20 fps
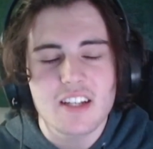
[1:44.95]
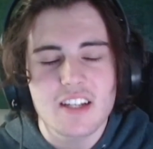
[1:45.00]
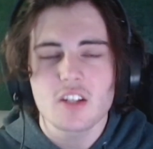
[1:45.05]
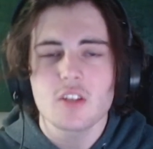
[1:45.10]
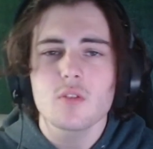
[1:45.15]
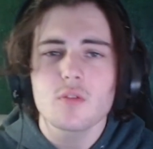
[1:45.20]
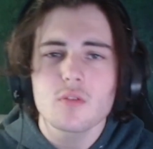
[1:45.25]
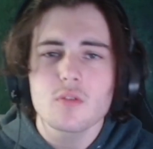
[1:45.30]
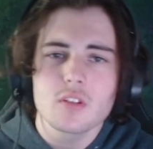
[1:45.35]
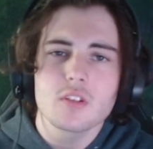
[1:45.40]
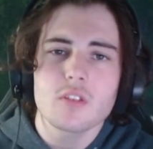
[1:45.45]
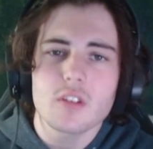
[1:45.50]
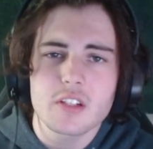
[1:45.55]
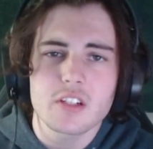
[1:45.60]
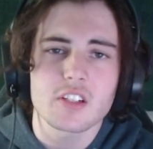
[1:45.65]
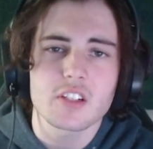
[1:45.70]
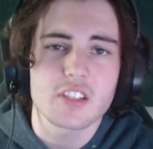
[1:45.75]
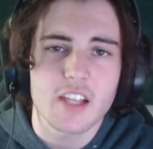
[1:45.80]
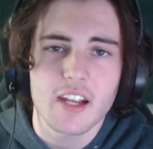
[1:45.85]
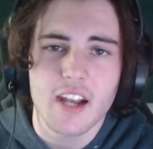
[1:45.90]
You'll
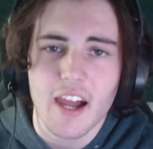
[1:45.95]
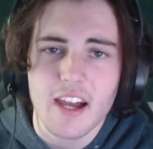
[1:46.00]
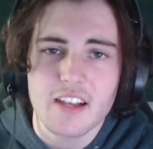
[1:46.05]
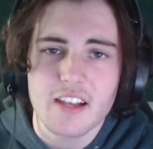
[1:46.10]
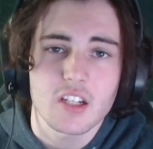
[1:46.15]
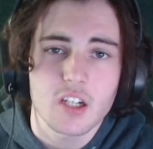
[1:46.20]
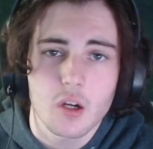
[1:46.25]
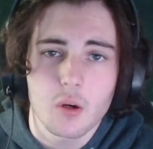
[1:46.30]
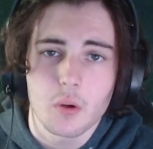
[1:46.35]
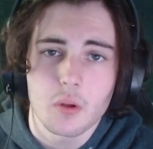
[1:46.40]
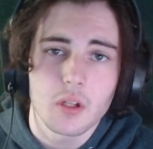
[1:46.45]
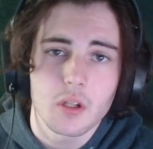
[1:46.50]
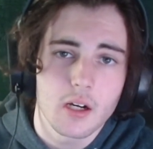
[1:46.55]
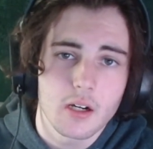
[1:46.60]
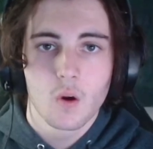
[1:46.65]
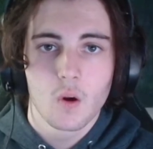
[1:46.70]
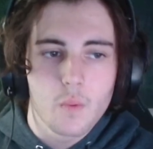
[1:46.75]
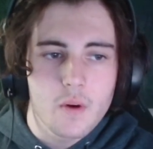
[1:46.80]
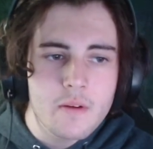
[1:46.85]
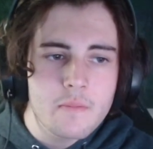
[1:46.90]
understand as I go
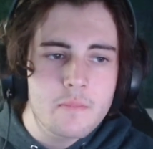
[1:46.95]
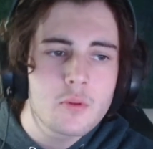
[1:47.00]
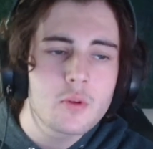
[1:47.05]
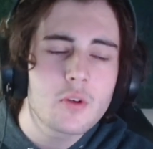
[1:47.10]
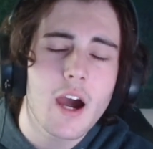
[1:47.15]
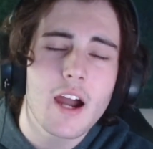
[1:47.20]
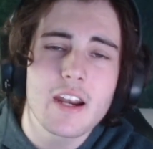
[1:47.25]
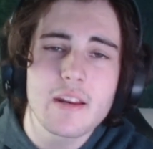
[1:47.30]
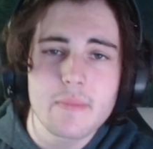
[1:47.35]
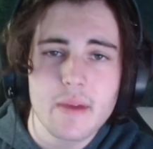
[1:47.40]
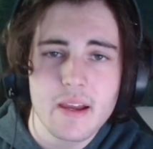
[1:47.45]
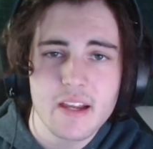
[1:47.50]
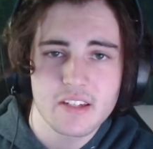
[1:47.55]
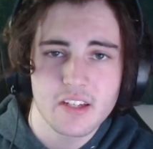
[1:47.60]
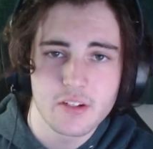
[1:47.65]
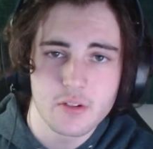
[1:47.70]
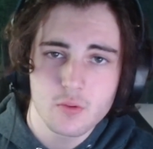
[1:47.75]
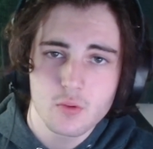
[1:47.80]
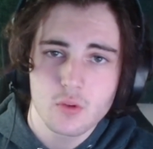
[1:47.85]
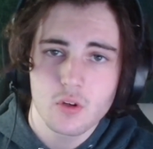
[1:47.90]
along. When Bugatti makes
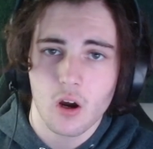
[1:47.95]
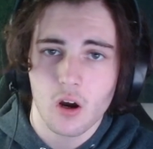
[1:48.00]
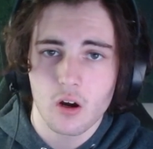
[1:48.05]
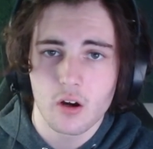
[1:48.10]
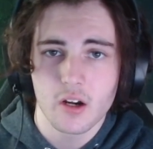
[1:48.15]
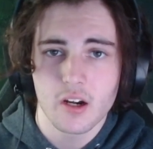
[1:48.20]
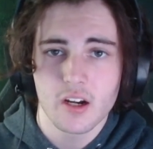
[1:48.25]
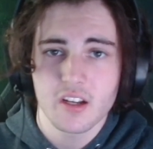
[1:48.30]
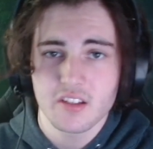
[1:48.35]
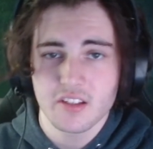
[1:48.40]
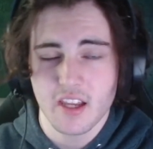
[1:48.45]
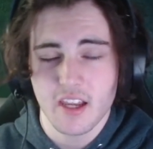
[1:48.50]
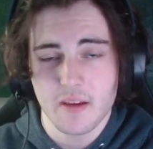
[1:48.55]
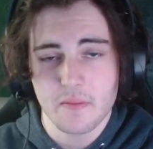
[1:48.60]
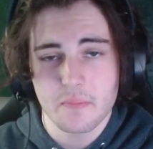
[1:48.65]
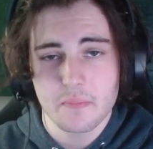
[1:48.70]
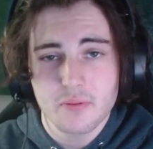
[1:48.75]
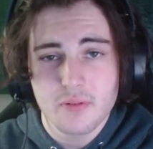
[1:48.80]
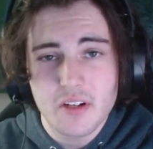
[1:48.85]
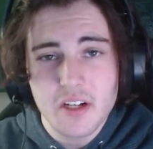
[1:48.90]
a new car, it is a
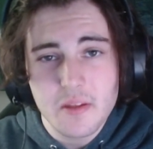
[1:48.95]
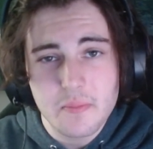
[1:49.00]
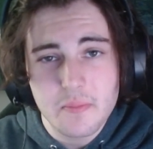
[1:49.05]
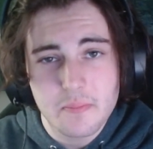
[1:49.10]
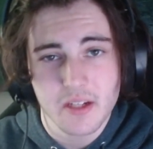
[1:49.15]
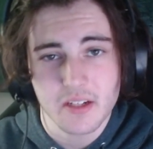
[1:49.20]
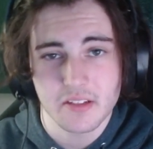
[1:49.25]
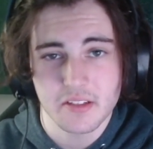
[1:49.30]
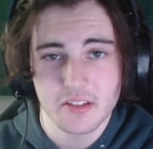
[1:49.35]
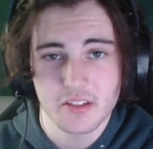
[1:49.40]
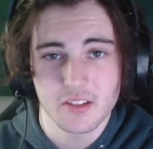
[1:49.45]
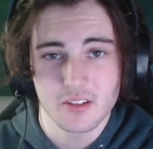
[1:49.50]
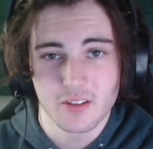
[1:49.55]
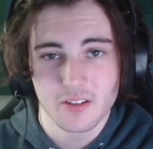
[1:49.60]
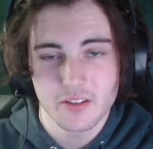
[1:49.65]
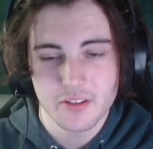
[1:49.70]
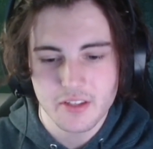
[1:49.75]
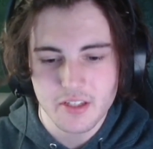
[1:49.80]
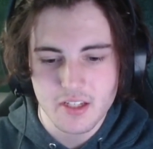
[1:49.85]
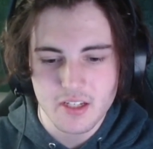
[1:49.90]
pretty big
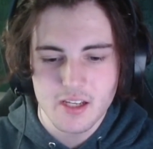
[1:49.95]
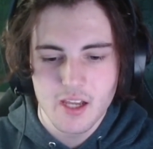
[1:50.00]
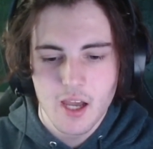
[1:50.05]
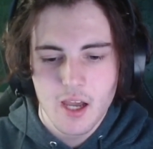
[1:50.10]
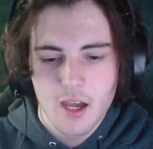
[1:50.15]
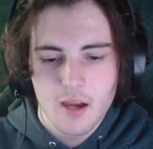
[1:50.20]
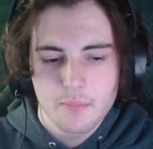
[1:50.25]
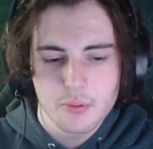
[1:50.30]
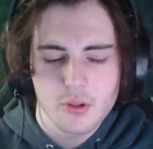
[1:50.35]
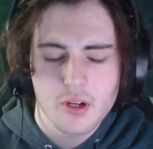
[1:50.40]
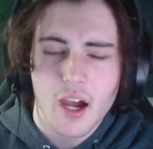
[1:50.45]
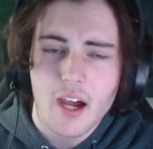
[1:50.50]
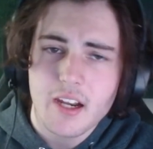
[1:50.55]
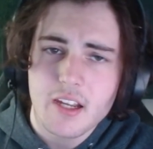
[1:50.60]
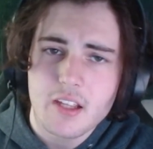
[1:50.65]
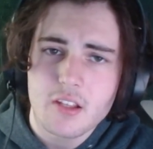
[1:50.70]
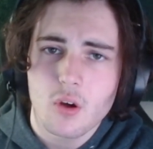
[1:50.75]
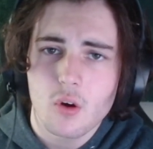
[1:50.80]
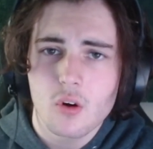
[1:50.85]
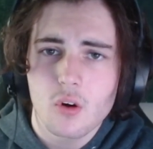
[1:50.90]
deal. The
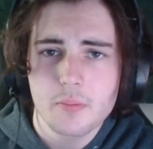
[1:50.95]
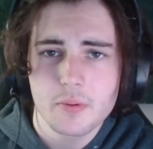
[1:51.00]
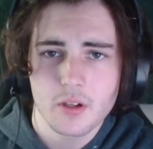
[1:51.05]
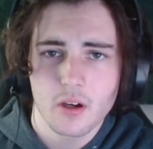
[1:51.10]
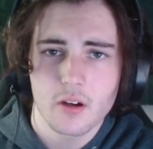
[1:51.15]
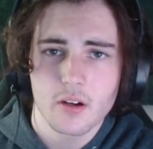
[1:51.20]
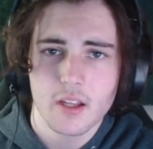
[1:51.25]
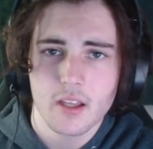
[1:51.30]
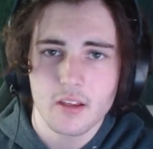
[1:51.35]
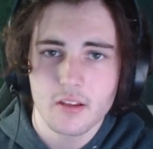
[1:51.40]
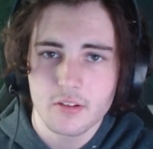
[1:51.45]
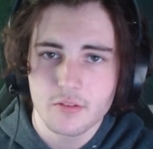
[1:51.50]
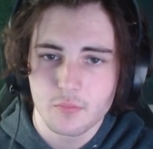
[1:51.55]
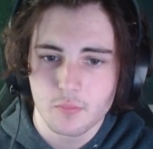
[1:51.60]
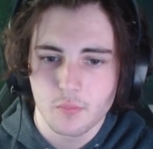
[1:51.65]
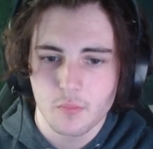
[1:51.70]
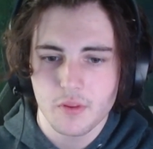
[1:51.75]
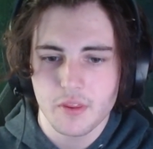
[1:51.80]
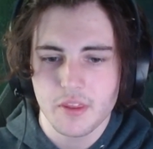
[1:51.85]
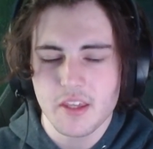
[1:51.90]
Bugatti Tourbillon is
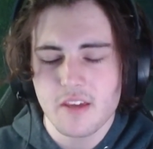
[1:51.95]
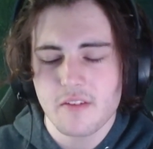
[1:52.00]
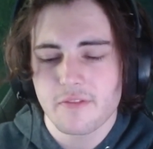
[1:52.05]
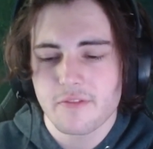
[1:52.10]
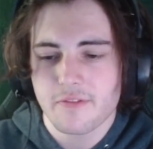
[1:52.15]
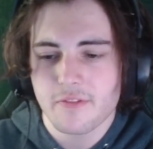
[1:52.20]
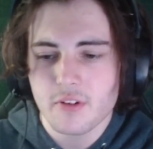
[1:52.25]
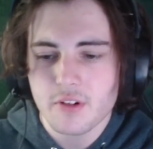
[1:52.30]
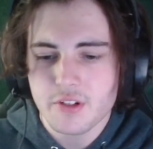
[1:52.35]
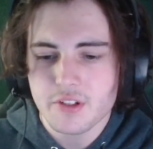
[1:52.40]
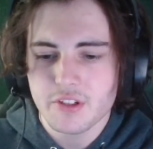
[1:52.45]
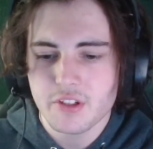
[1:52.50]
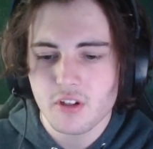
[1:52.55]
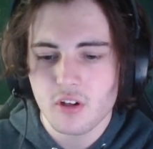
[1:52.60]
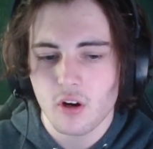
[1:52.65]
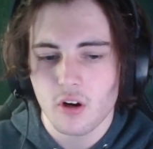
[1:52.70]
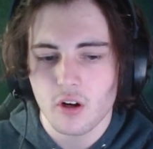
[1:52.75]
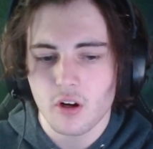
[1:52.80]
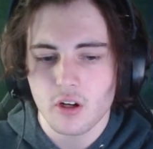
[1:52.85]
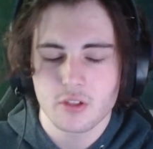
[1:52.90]
the first
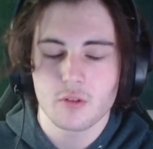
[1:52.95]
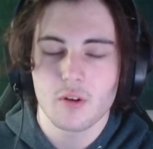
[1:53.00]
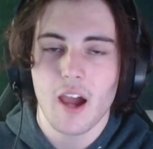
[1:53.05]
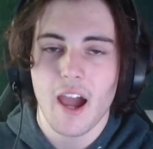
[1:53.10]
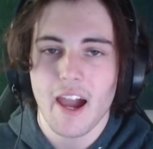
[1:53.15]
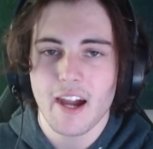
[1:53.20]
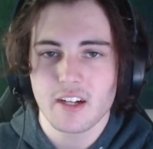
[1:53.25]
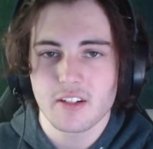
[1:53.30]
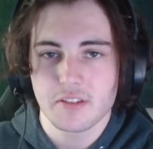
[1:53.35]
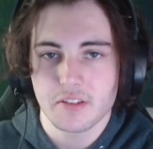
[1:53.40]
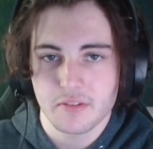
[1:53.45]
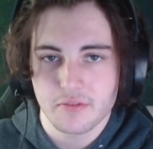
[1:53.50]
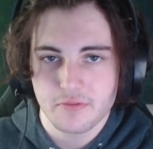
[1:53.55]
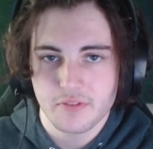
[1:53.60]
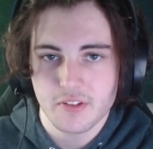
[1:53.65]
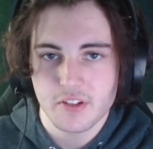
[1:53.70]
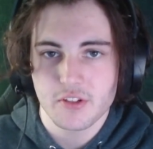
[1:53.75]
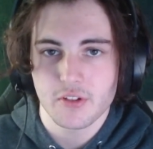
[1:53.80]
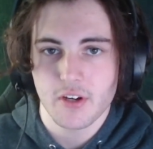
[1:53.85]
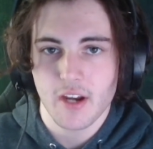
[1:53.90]
car to actually
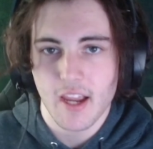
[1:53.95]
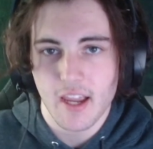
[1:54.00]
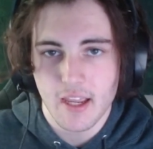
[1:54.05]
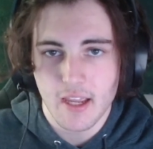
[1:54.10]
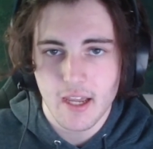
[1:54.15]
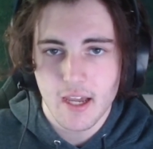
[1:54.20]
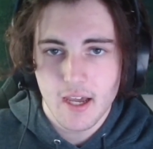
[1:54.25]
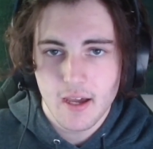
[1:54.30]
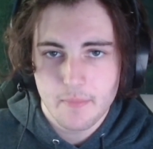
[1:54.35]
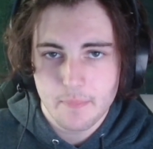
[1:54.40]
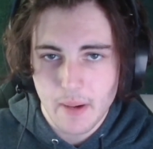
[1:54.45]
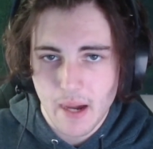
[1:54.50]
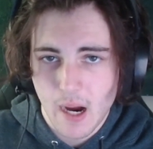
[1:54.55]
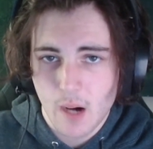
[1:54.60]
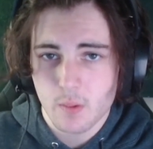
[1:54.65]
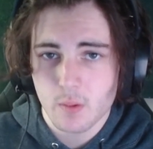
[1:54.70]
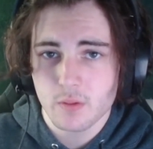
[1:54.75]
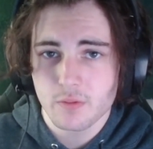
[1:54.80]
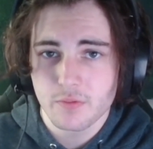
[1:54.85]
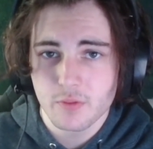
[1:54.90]
feature a
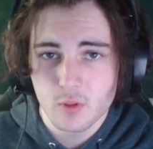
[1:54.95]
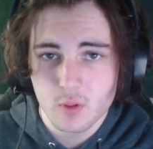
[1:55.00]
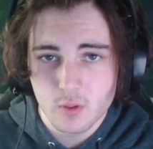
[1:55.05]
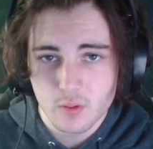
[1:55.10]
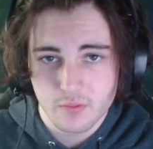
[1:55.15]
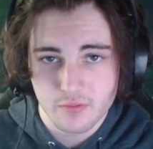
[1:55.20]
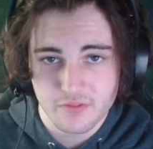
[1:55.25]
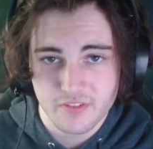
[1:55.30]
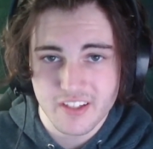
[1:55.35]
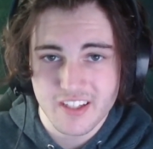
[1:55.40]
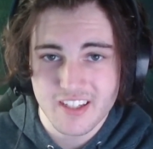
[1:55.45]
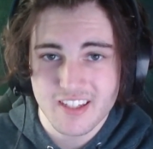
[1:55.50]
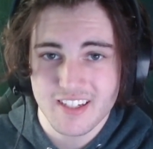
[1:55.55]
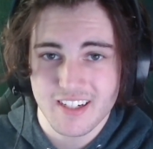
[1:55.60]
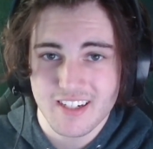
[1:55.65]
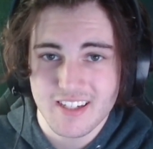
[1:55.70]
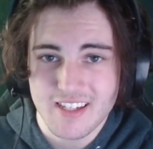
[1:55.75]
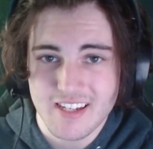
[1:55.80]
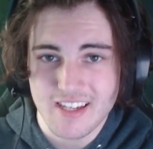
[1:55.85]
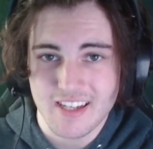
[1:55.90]
powerful
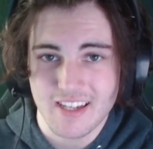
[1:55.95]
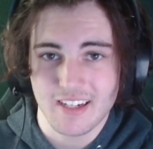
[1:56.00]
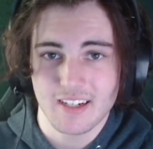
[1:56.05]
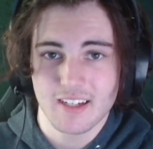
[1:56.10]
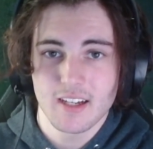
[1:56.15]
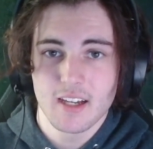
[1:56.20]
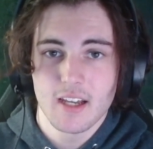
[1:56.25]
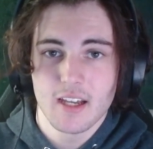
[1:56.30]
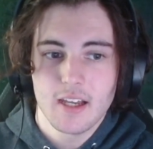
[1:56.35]
V16.